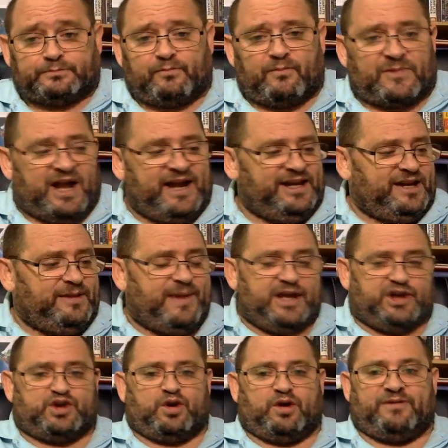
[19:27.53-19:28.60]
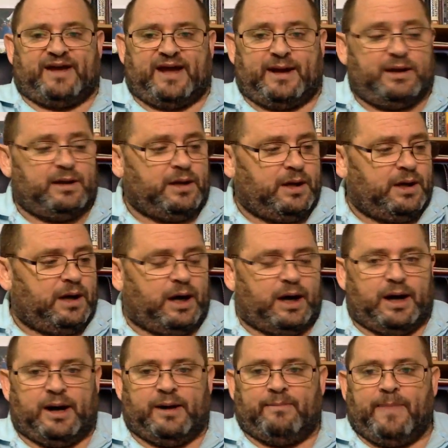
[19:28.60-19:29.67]
to make sure that,
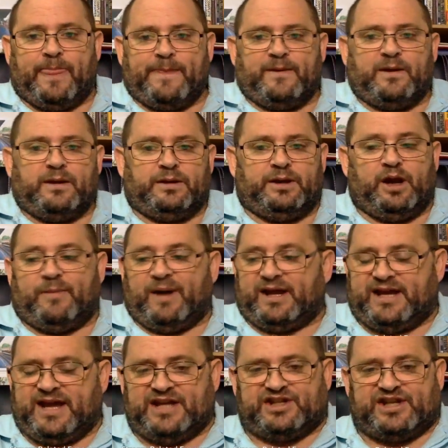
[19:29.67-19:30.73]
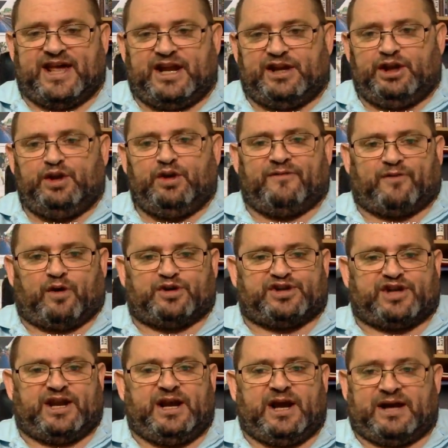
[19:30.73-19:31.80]
you know, my kids get into
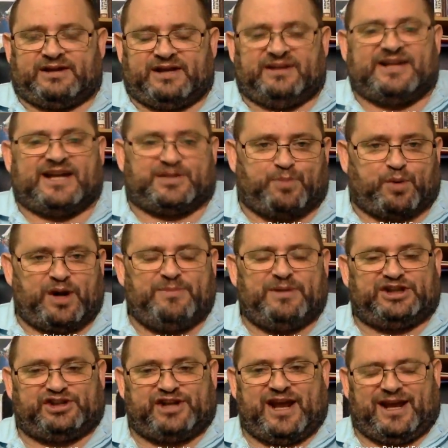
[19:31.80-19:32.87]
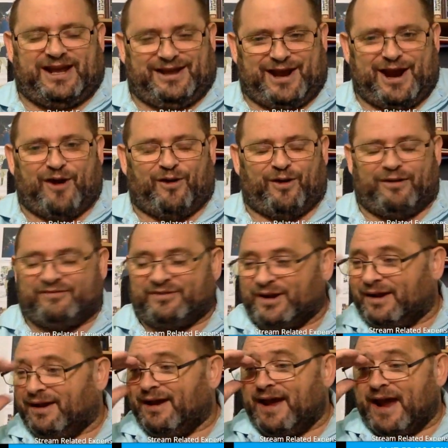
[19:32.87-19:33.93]
university. I think that's pretty much taken care of.
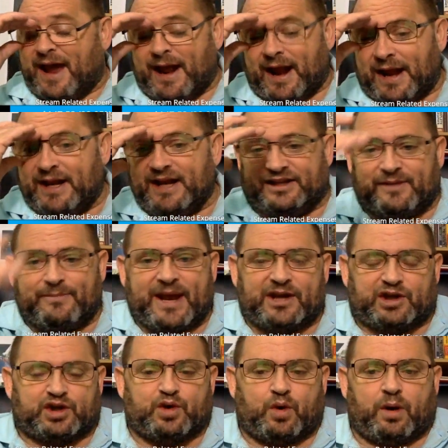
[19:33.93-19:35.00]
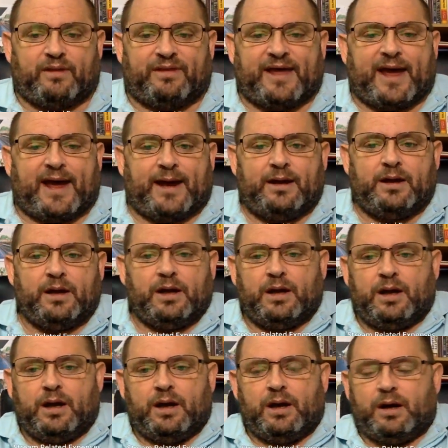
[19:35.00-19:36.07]
And I need to make sure that,
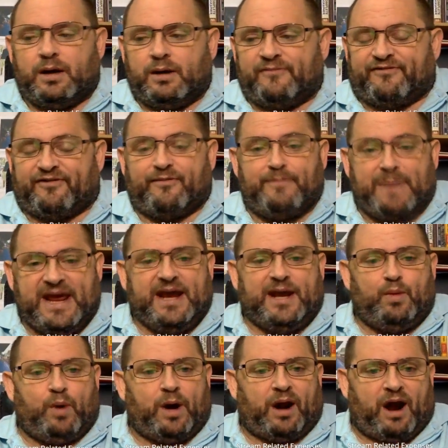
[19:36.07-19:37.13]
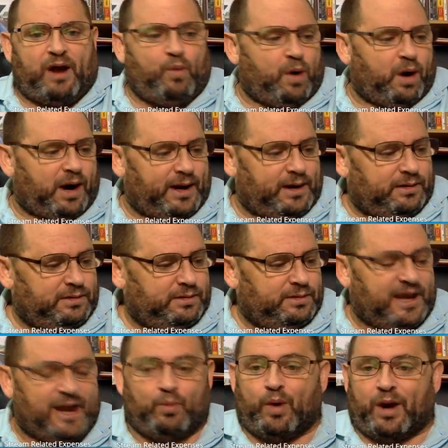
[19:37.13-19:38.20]
for me, what I want
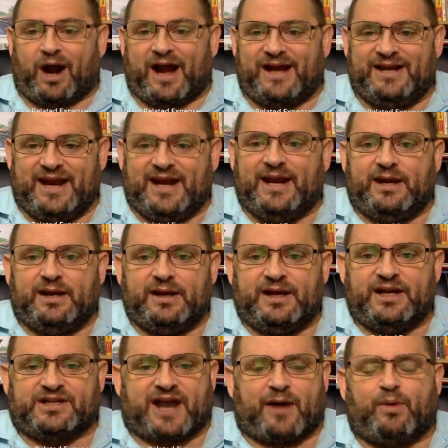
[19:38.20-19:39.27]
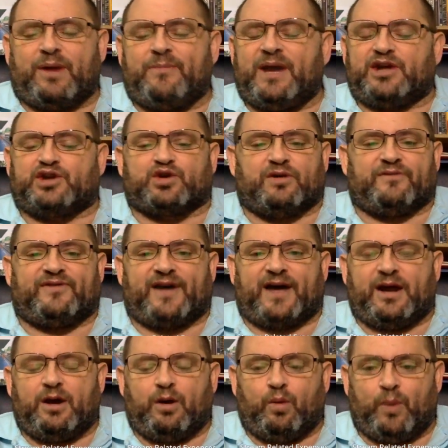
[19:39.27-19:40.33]
and what I need is I want to make sure
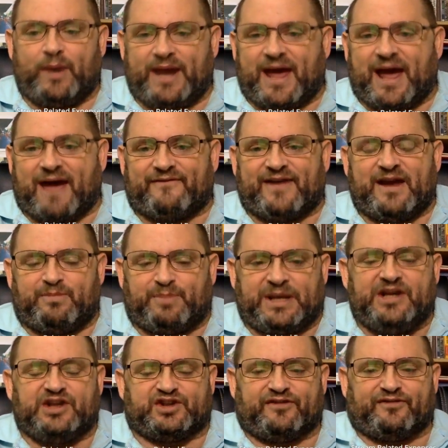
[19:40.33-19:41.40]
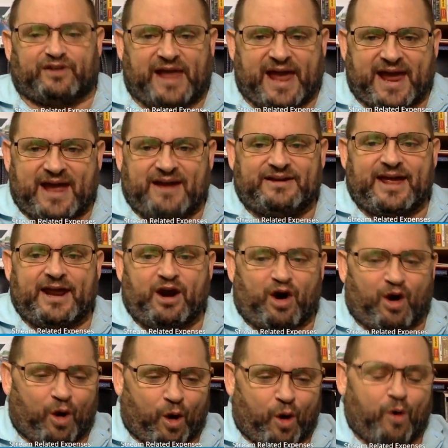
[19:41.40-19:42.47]
that we have a piece of land and a
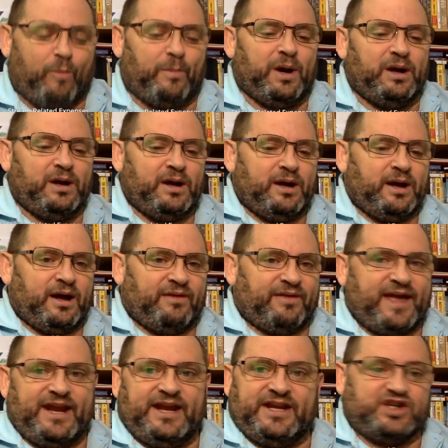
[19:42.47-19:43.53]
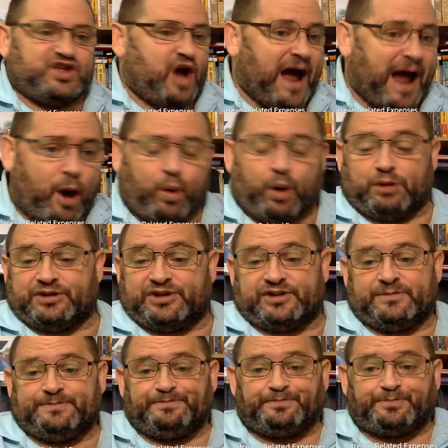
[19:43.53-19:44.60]
home that is
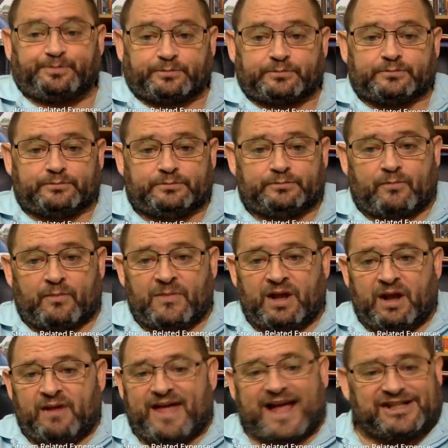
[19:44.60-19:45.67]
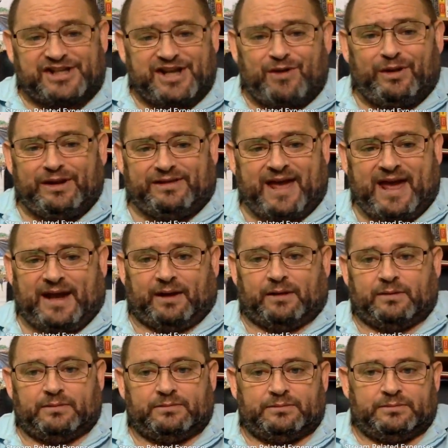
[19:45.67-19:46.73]
ours. That's the only thing.
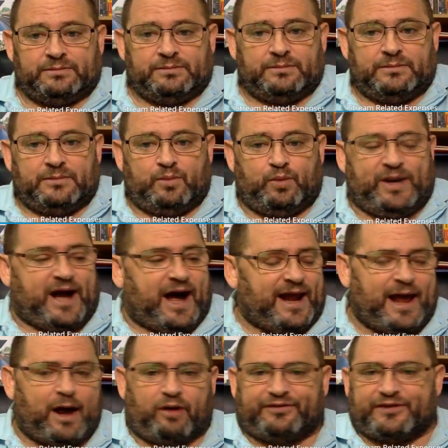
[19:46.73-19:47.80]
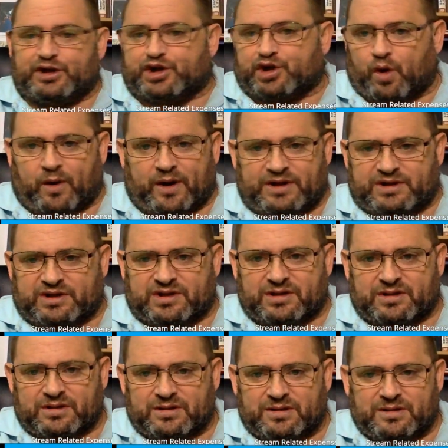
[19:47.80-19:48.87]
We got health insurance.
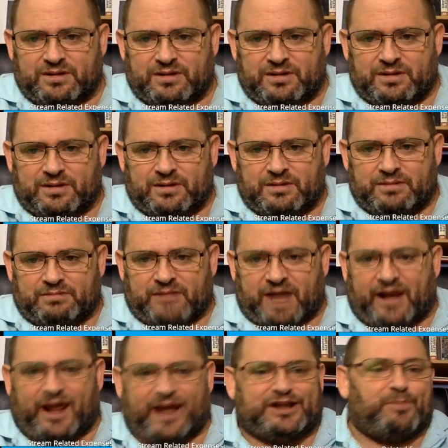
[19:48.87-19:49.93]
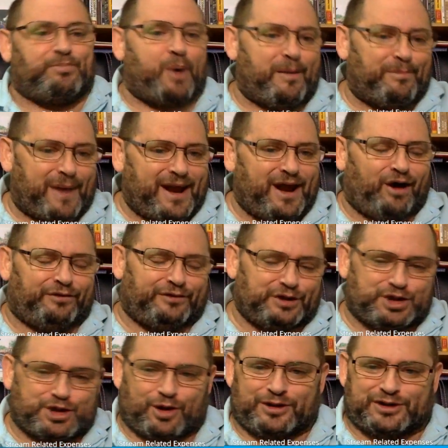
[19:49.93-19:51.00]
I'd like to bump my health
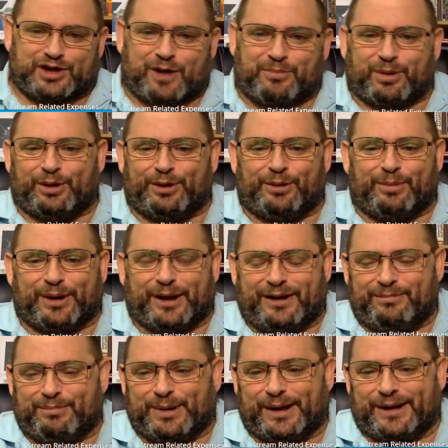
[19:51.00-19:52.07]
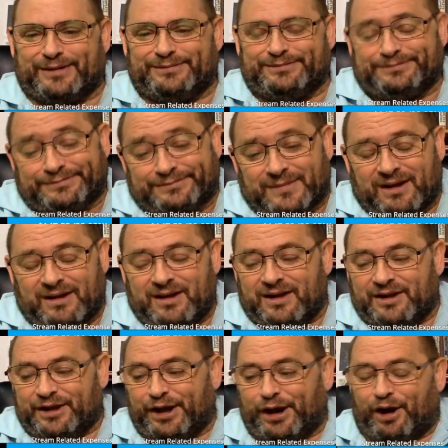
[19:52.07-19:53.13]
insurance up a little bit, but,
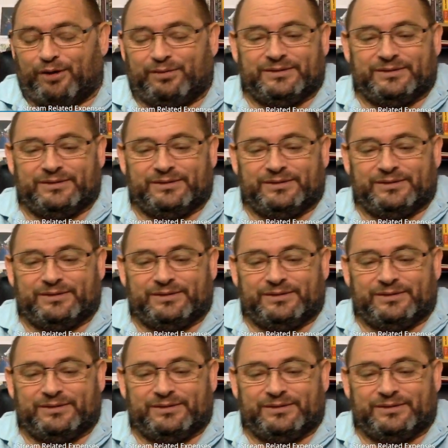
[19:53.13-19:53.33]
you know,